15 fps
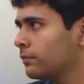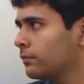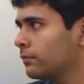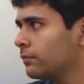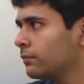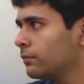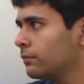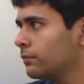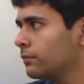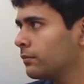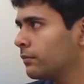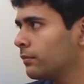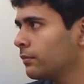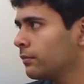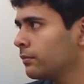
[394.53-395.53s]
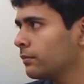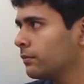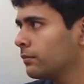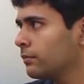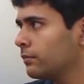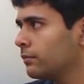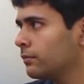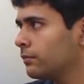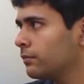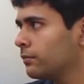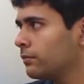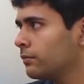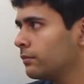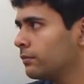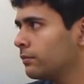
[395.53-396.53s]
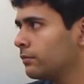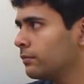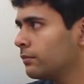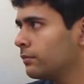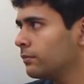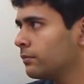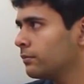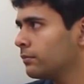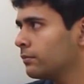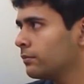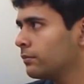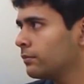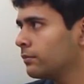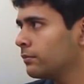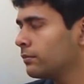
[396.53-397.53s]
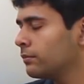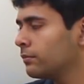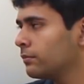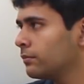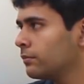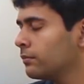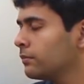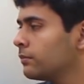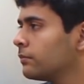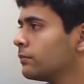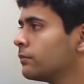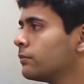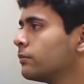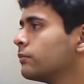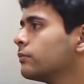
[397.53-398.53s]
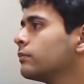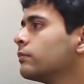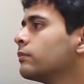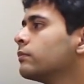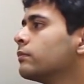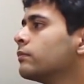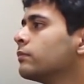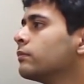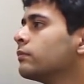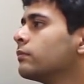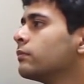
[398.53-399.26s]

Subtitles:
This person isn't speaking.